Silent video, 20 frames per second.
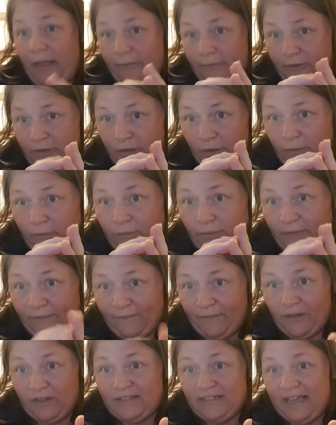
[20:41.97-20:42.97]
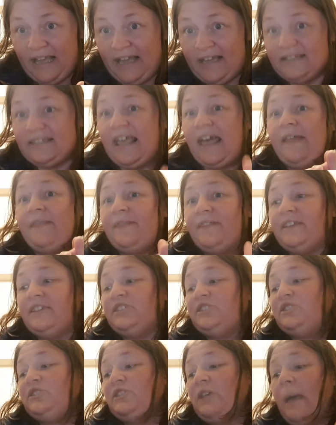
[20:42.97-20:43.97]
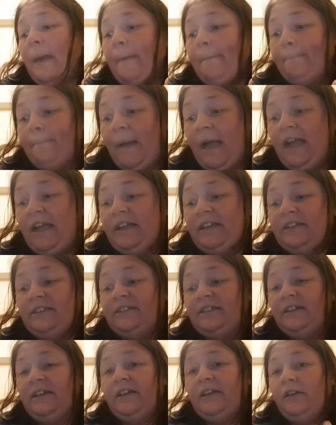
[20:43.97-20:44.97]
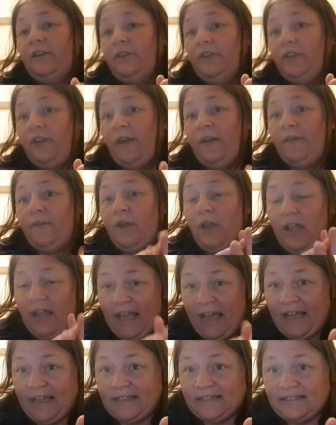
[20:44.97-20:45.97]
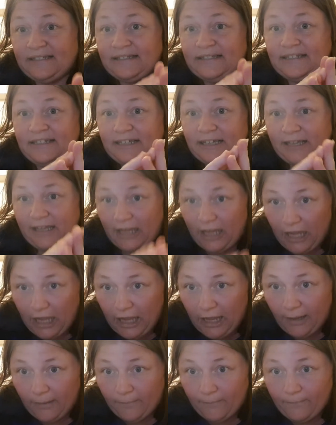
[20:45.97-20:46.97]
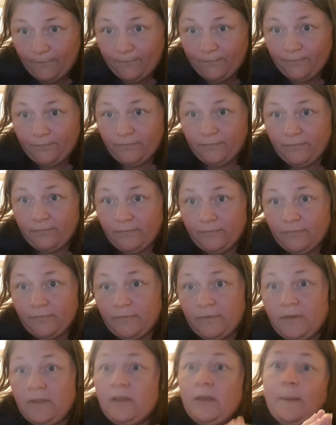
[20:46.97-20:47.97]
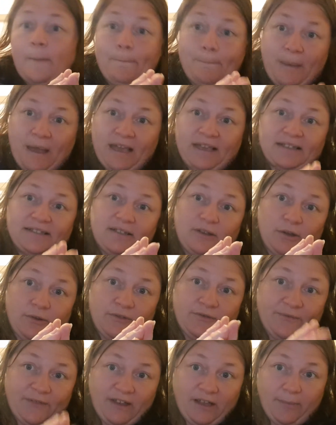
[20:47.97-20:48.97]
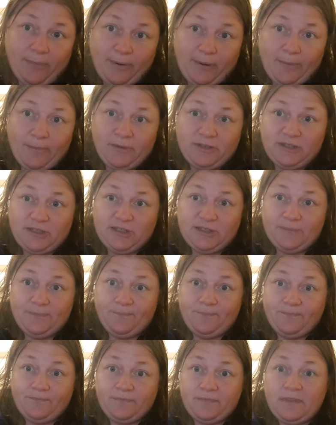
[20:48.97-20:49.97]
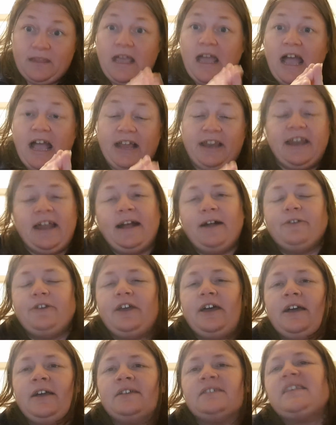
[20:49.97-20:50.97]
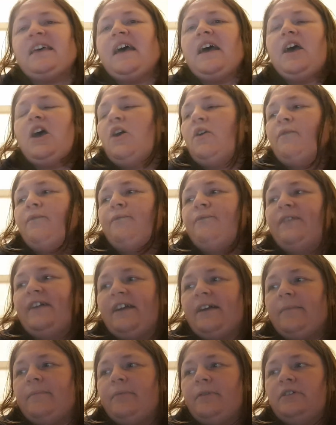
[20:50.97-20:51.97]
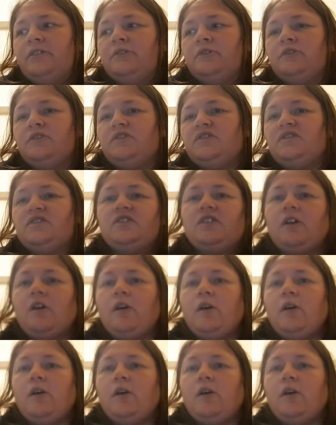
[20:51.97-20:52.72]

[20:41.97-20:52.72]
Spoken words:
the first case, and this made, cases to come based on fingerprints. And nowadays, fingerprints,